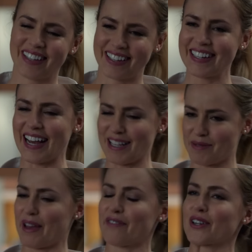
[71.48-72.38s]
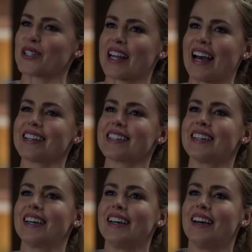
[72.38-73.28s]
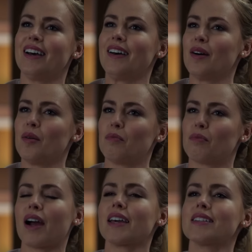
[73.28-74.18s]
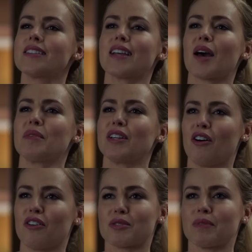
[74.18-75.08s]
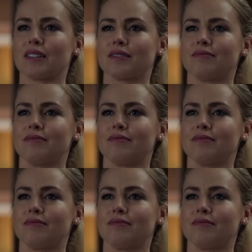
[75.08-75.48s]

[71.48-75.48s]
And as my first act, Brian Simon Altman,